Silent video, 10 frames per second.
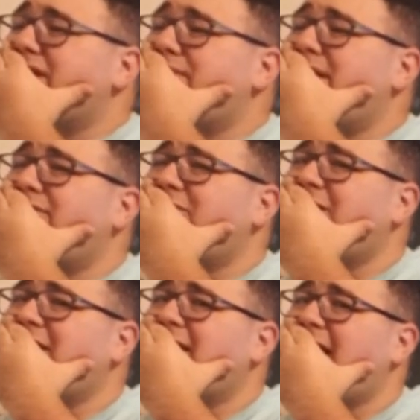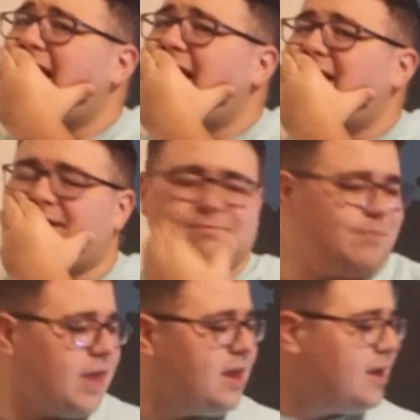them ever again.
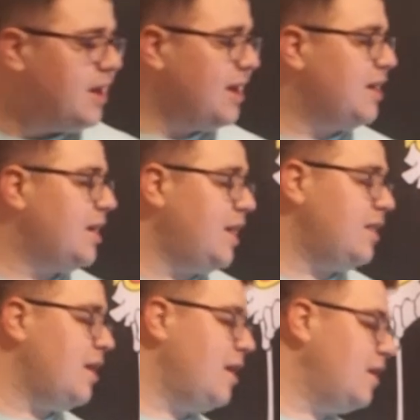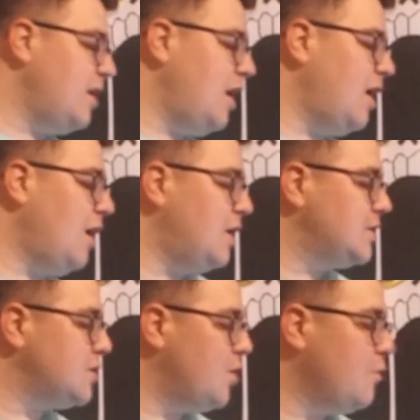And then
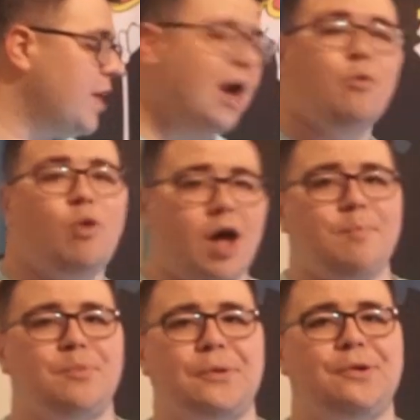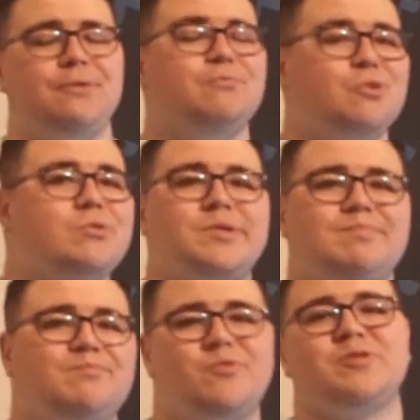also we got Wapple, who
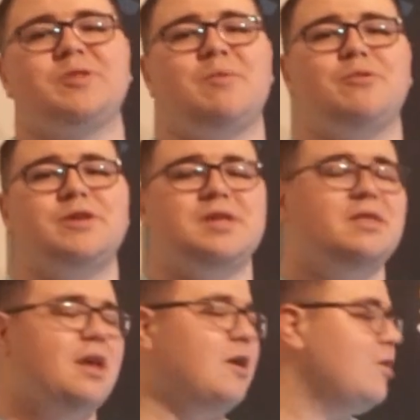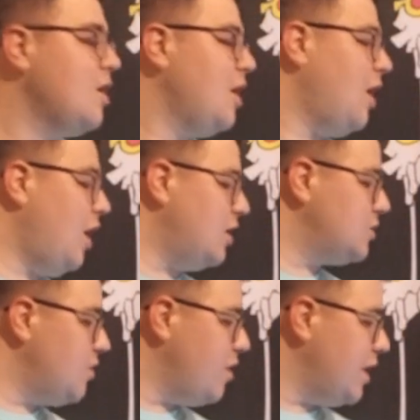is for some reason there
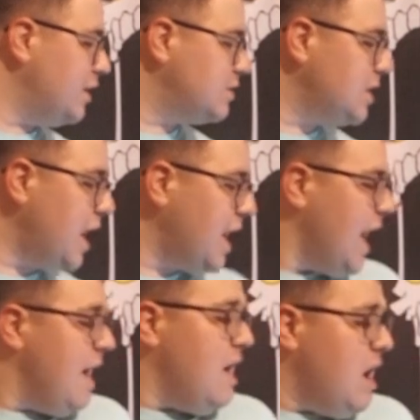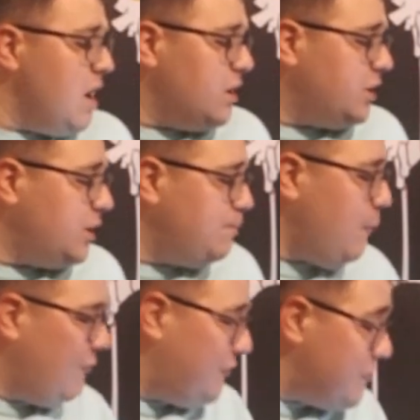also, and he's like, hey, keep
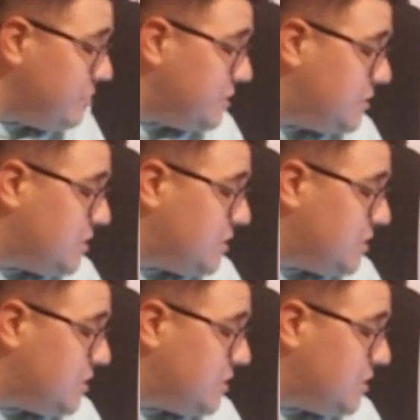your voice